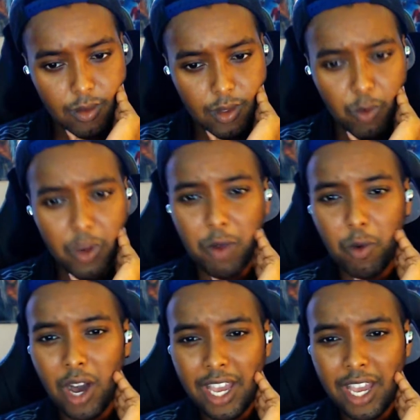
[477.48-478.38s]
Wait,
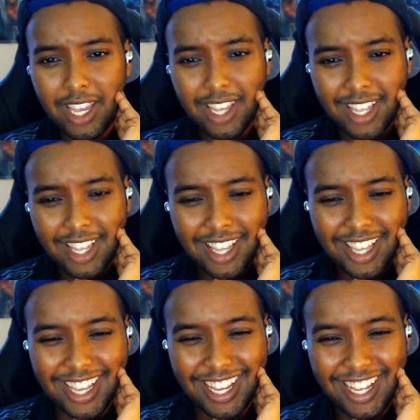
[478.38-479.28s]
what?
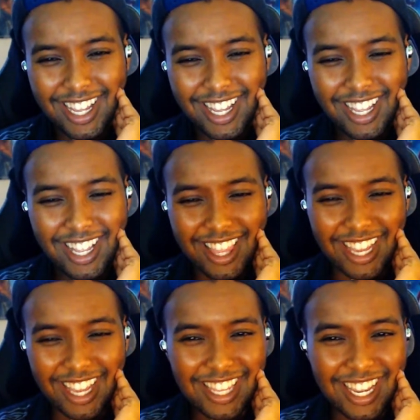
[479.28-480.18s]

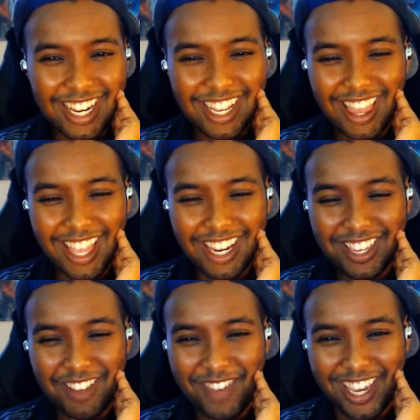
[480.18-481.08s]
that
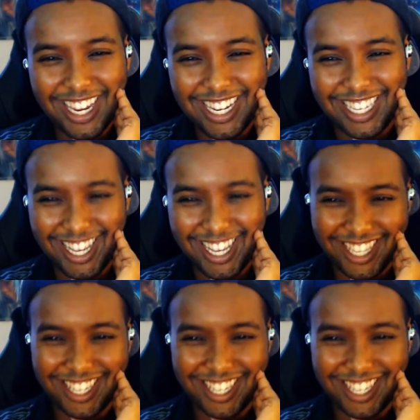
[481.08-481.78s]
doesn't make any sense.